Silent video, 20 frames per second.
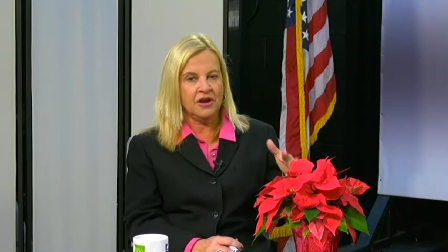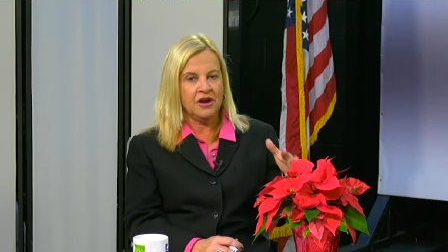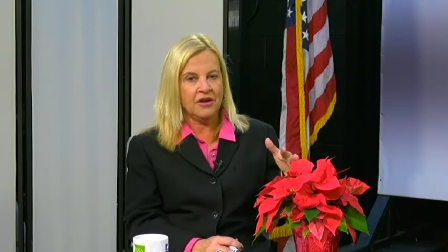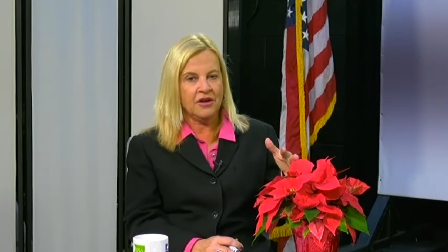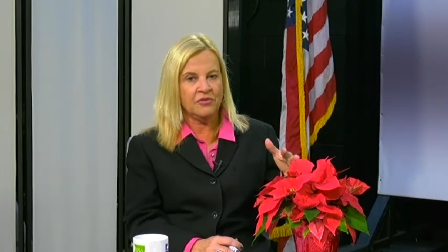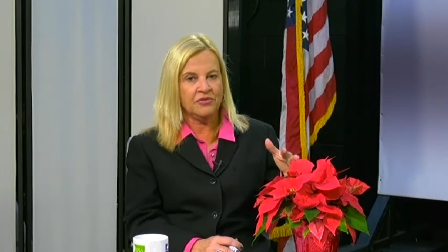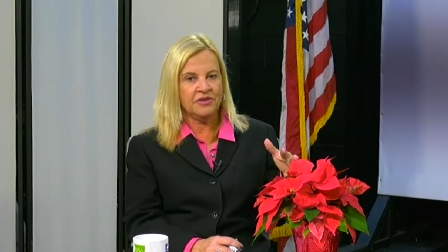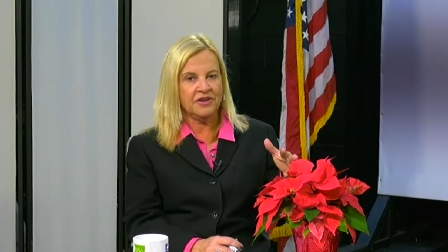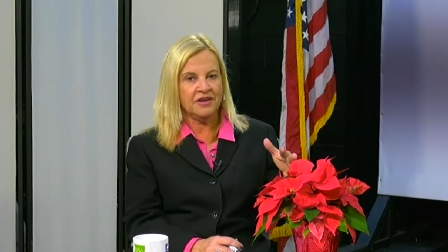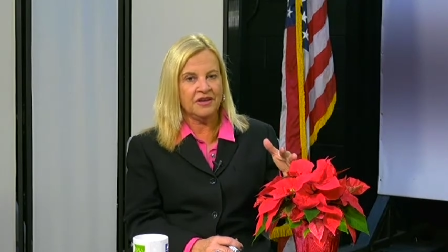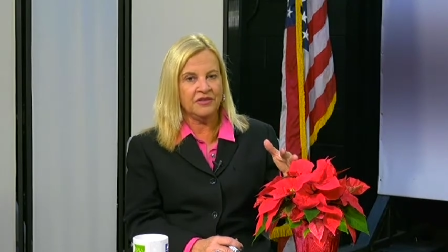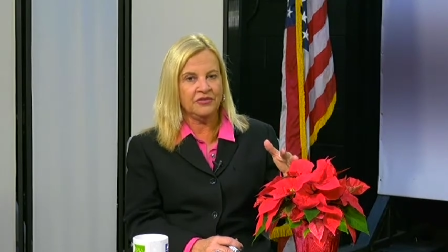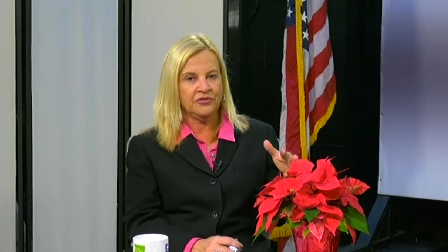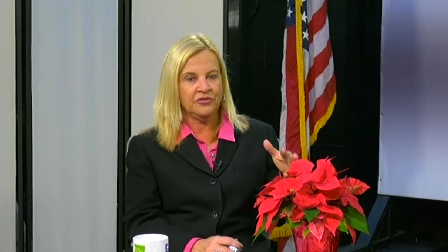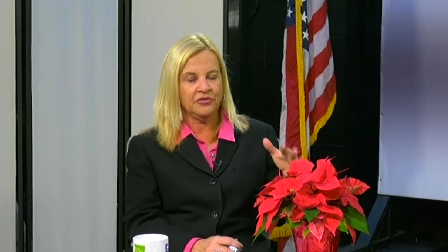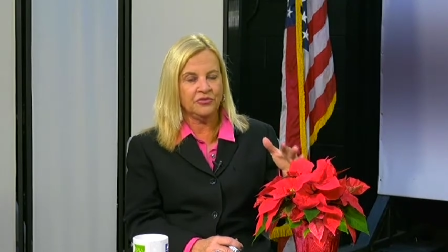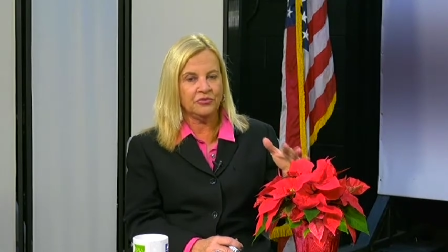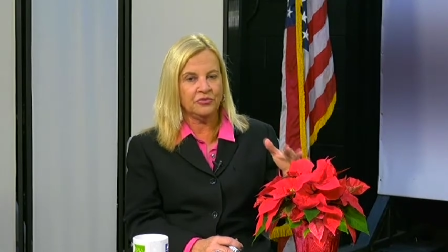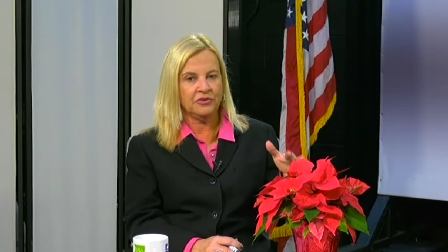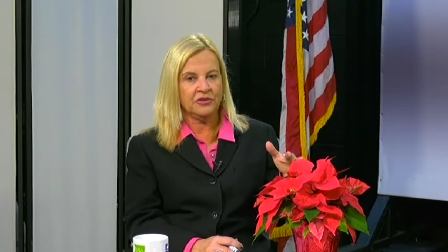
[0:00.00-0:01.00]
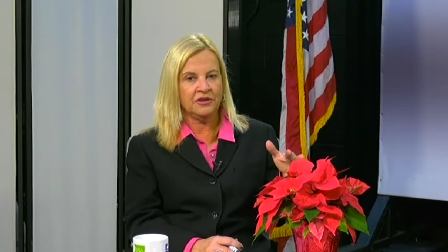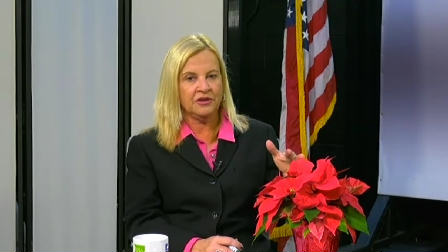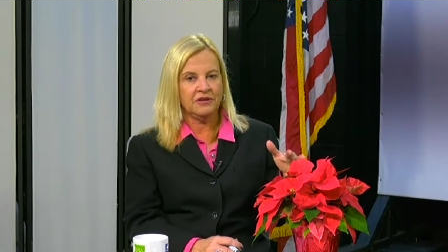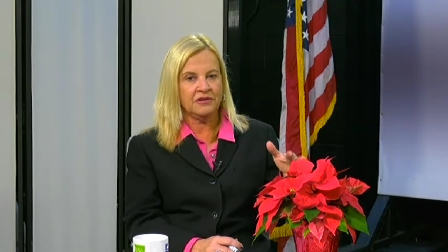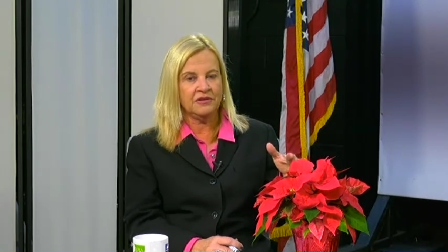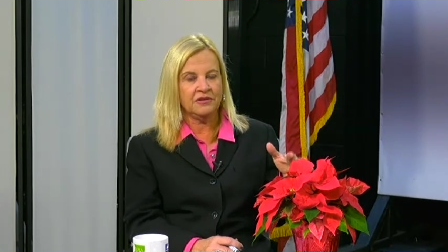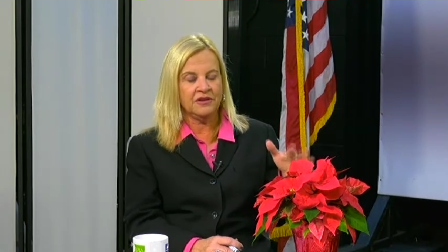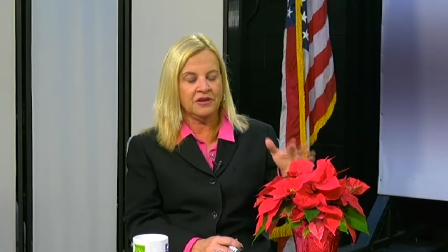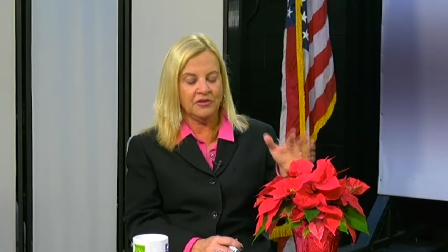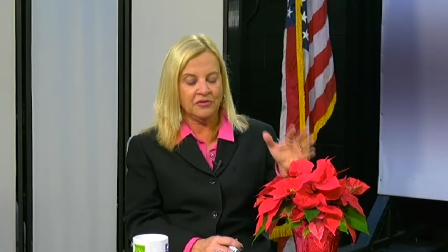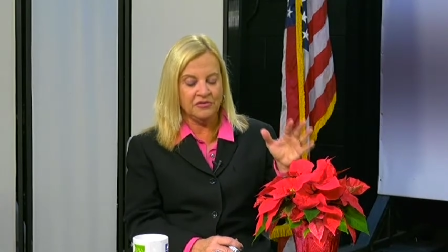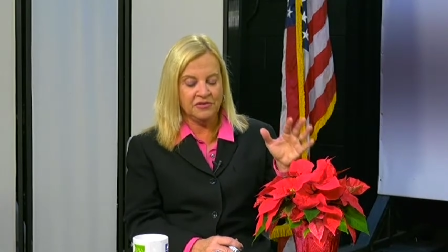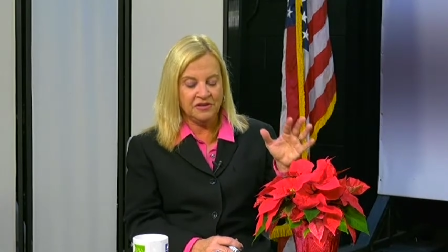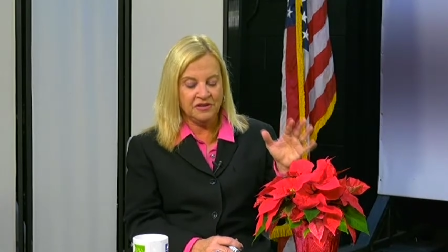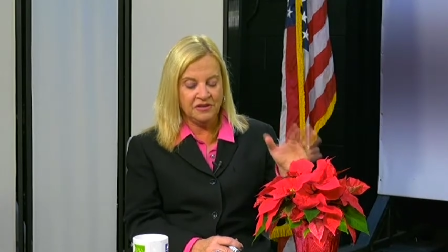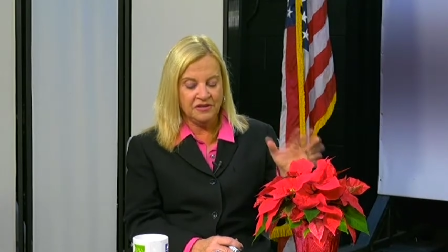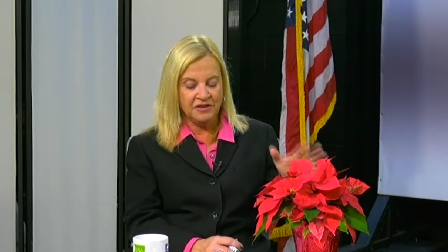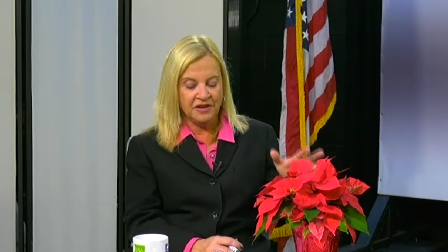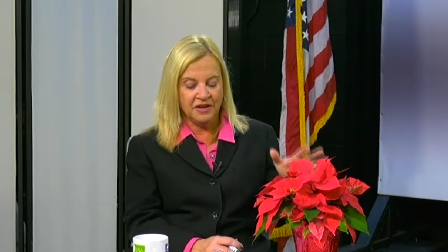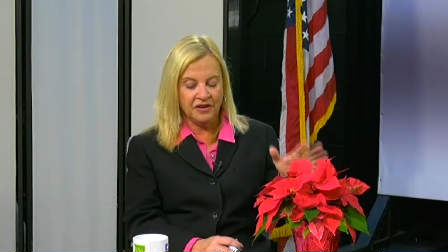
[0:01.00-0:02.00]
how the council's really, you know,
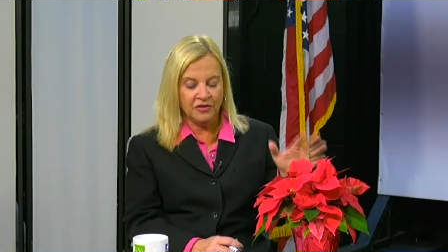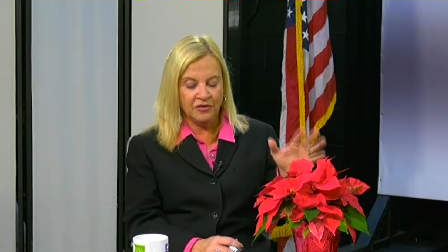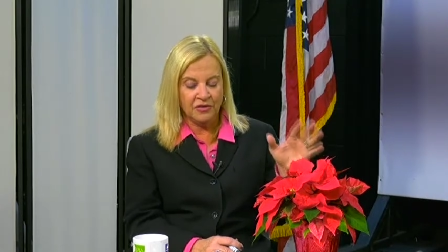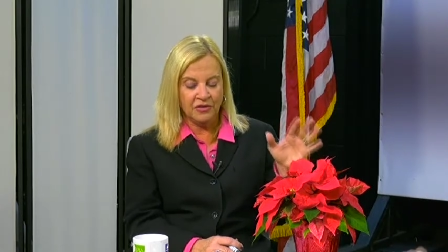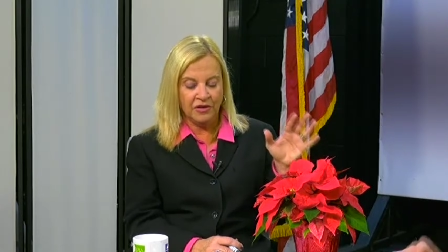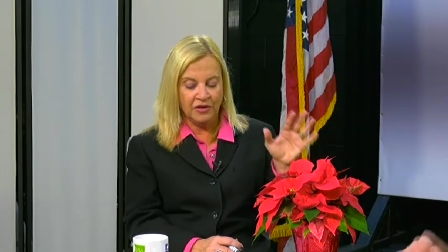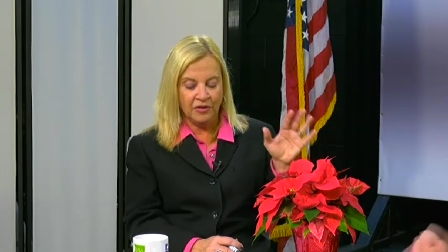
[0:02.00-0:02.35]
done